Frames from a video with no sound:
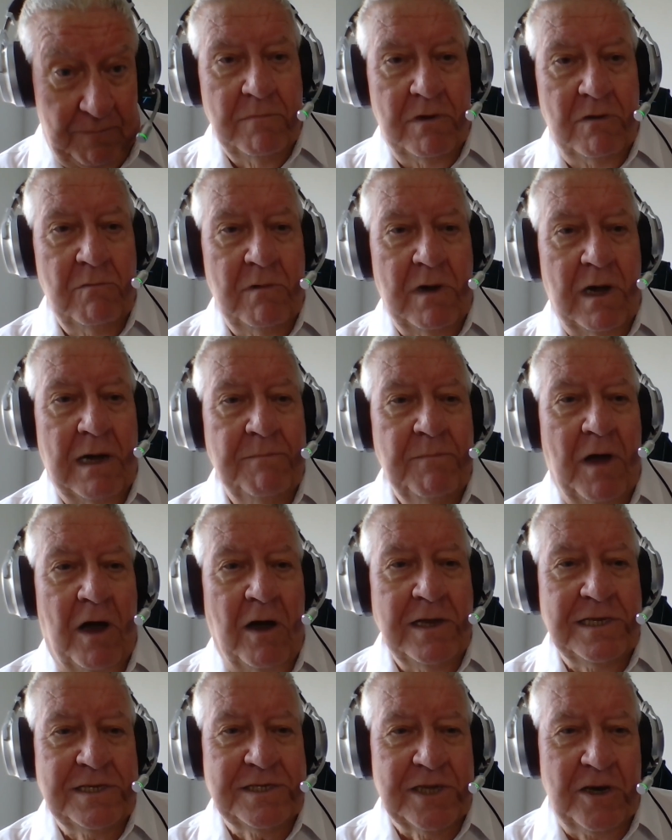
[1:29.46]
But
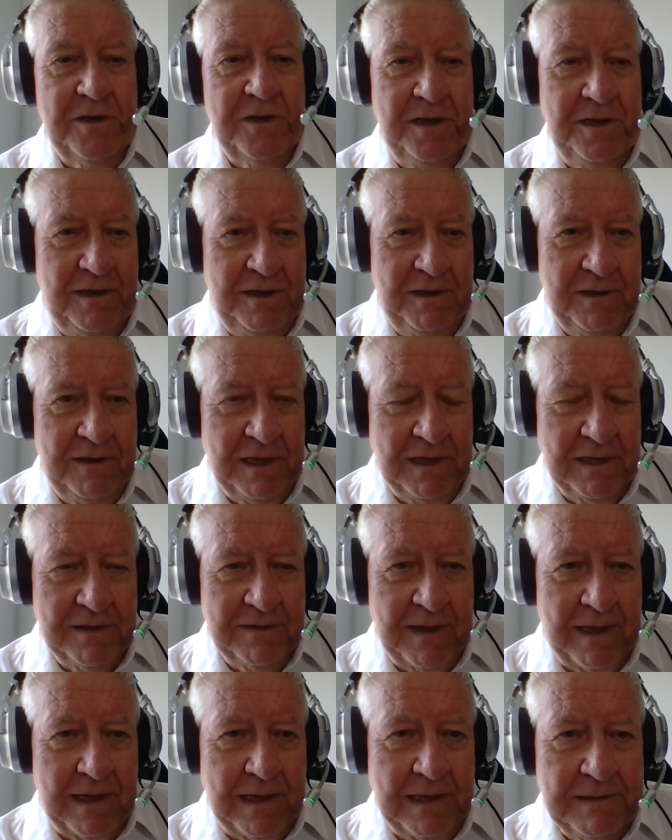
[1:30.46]
I decided
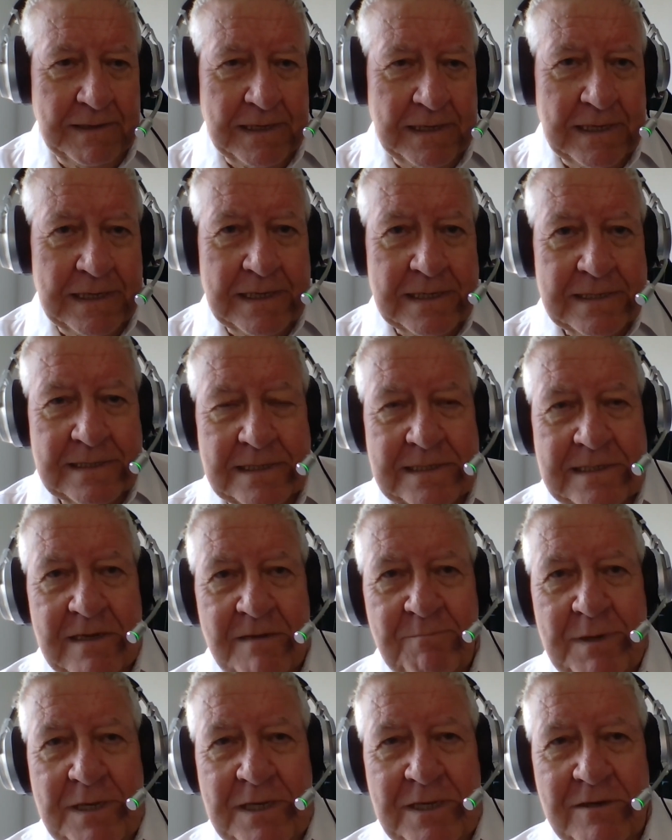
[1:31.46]
that since
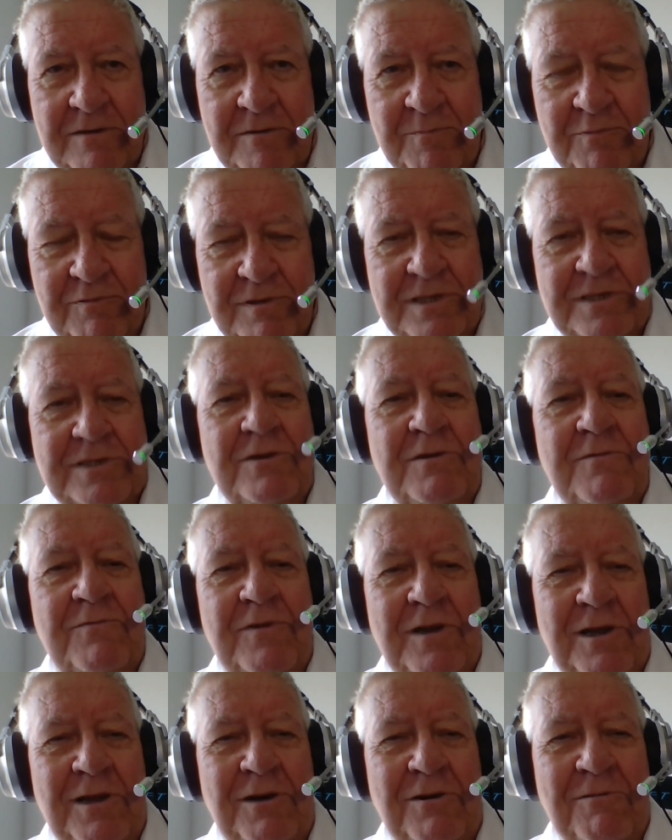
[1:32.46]
I've been doing PRINCE2
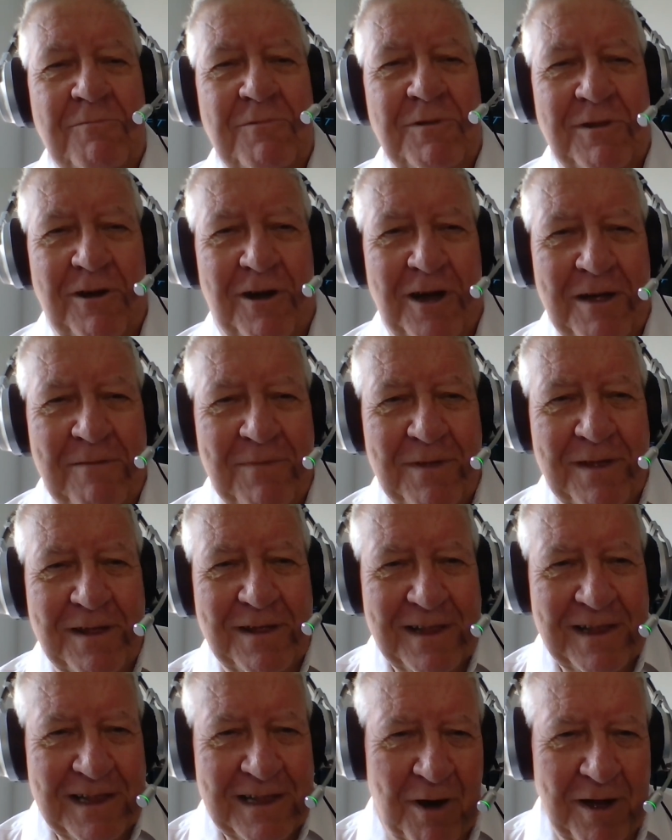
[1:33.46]
for a long time,
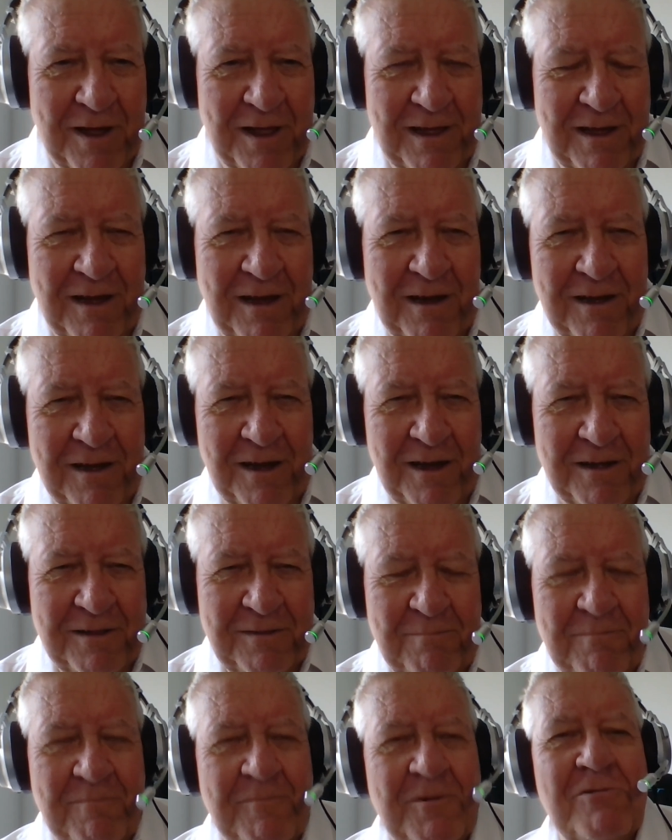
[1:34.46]
I'd
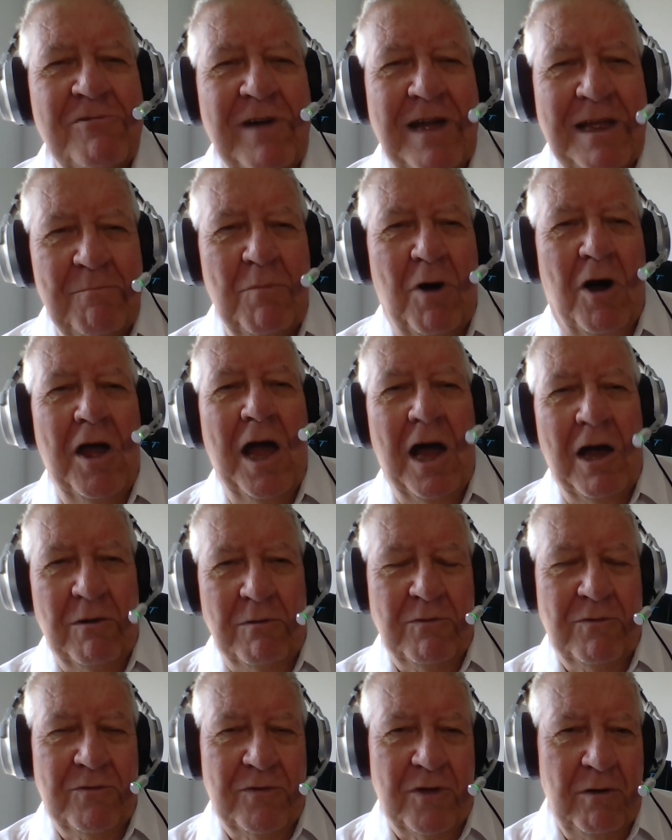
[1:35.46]
create my
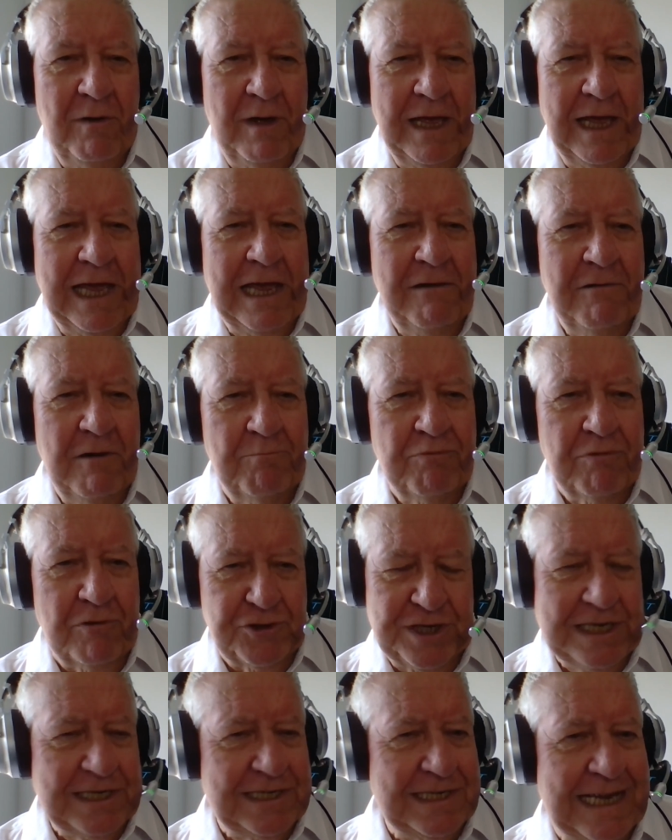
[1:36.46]
own. So here at
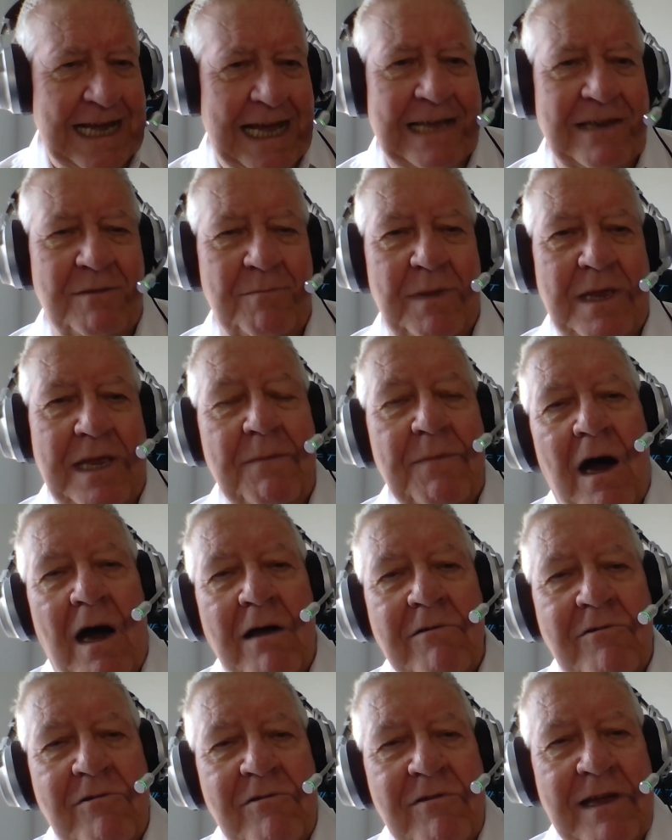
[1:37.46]
Projex Academy,
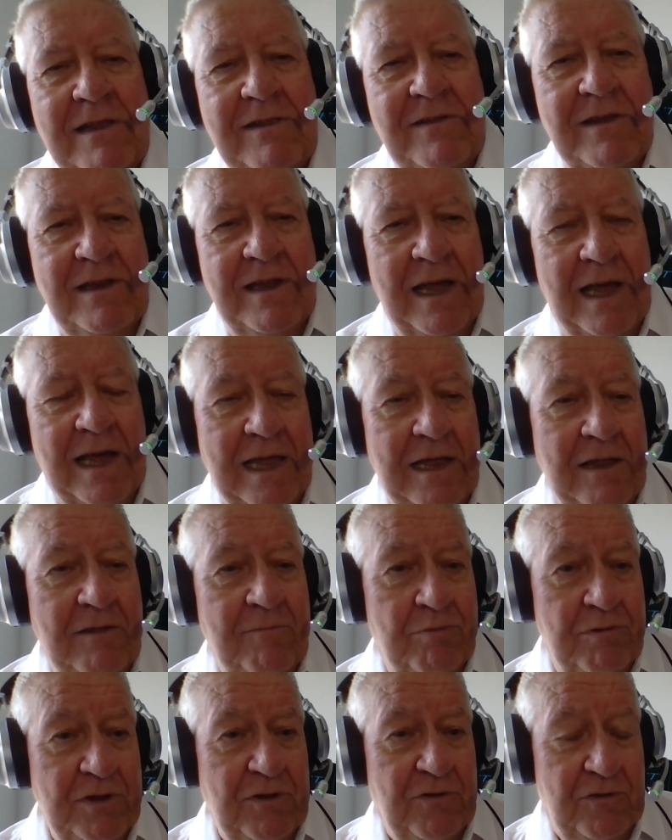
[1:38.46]
I created a
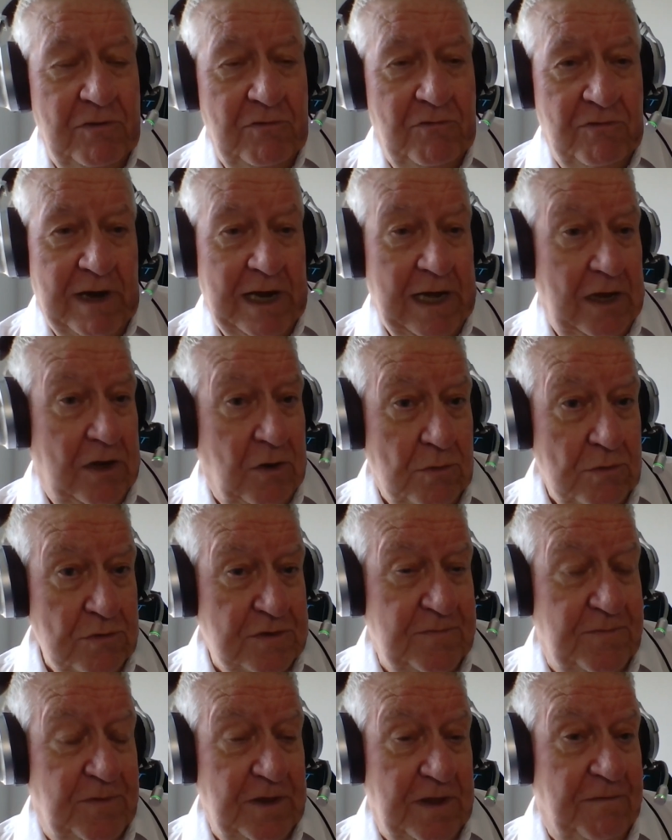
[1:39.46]
PRINCE2 training
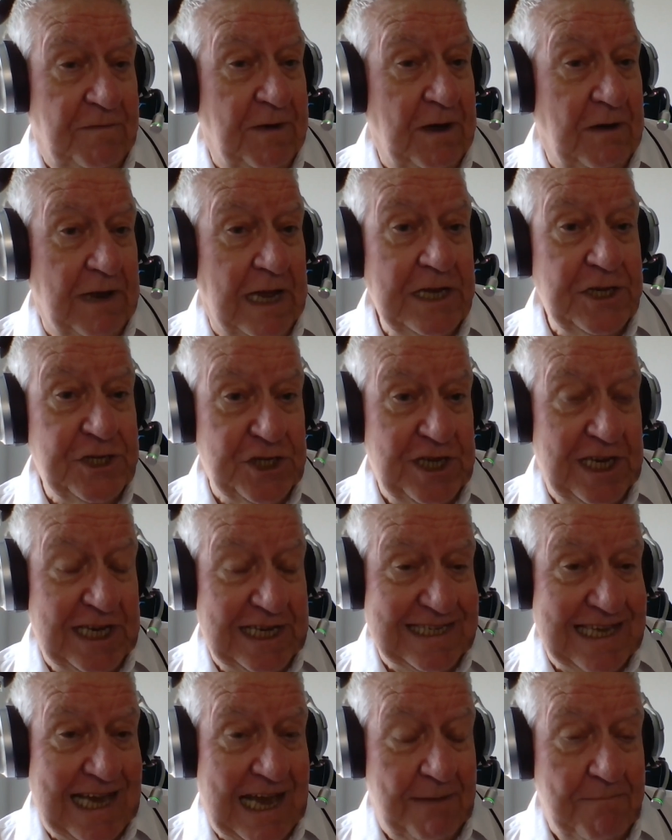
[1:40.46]
course for the foundation
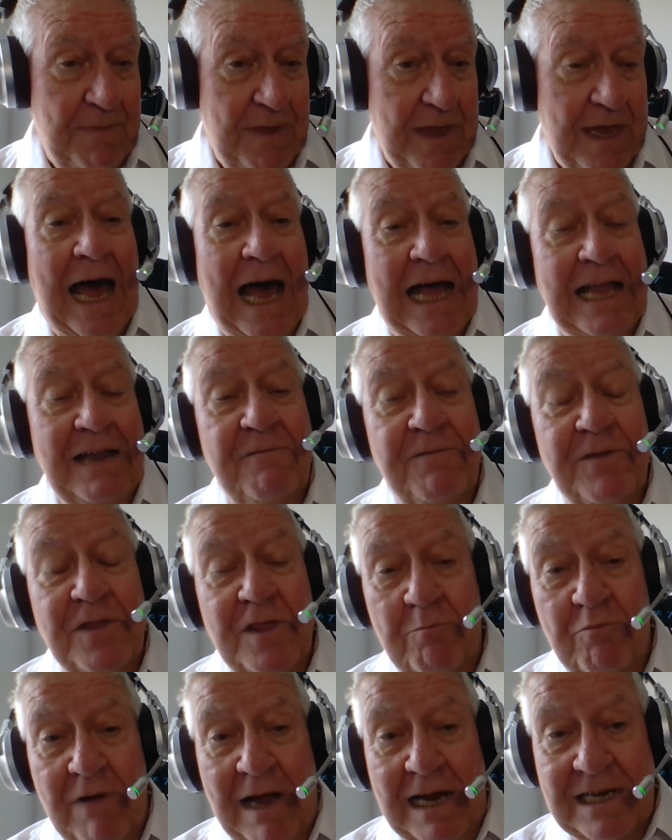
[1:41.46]
exam and for
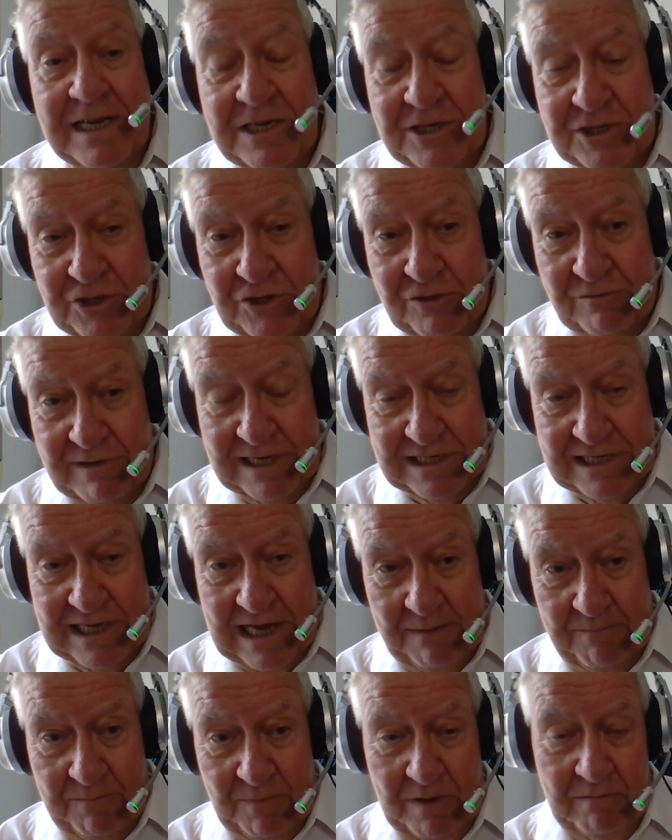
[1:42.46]
the practitioner
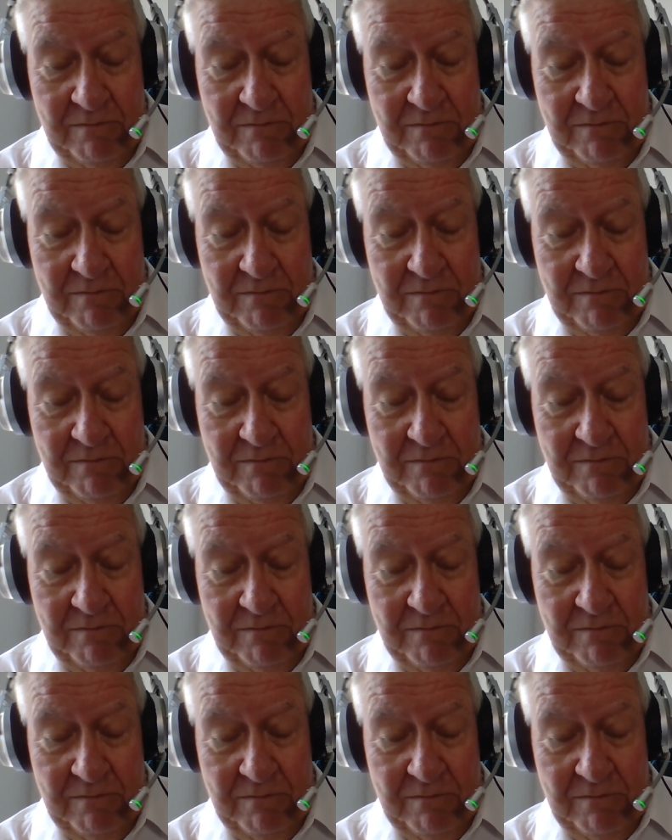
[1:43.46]
exam.